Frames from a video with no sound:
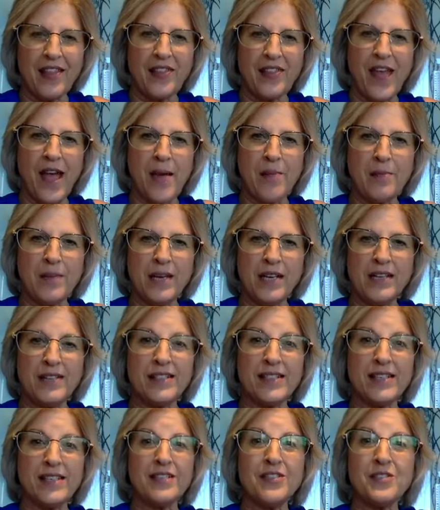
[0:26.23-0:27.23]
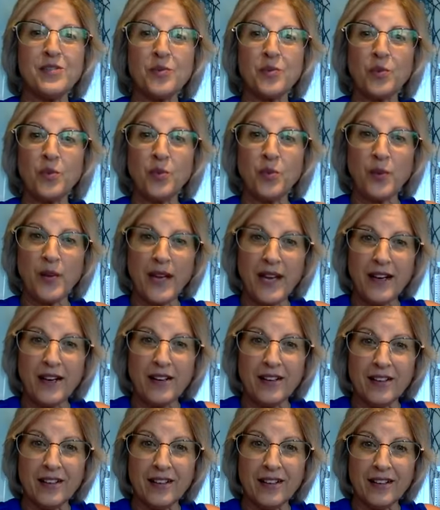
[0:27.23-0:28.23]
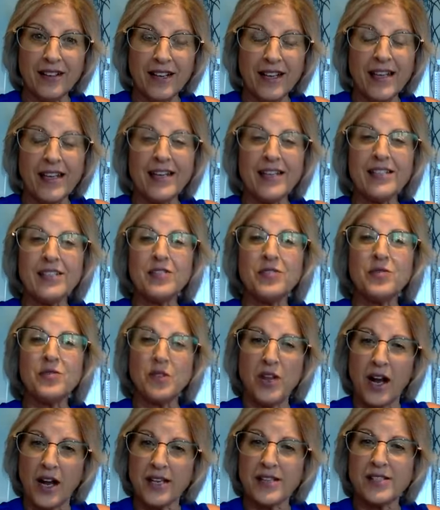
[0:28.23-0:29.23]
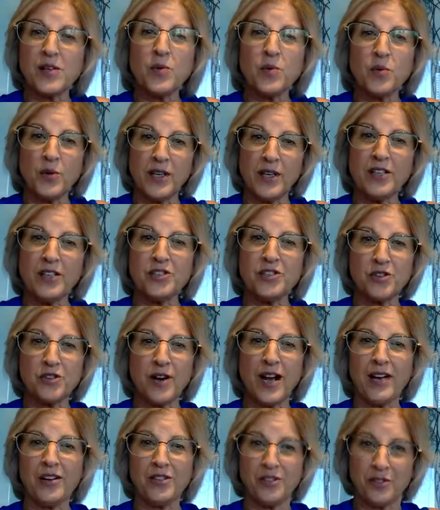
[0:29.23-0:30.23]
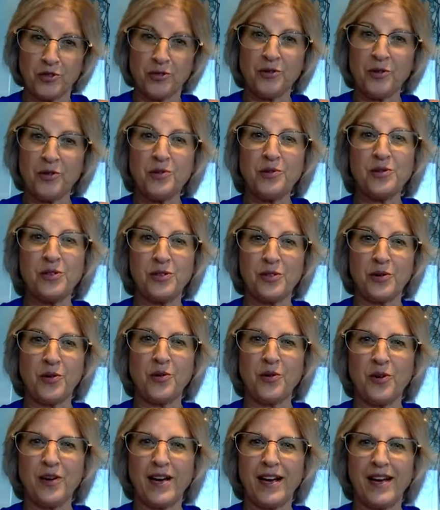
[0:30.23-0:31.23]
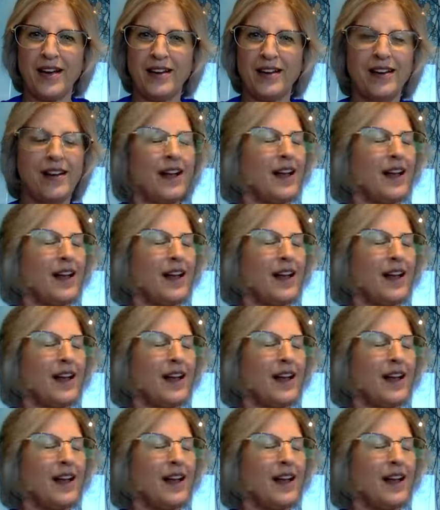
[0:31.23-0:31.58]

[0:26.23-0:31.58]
That means it's real. It is a real, tr true story.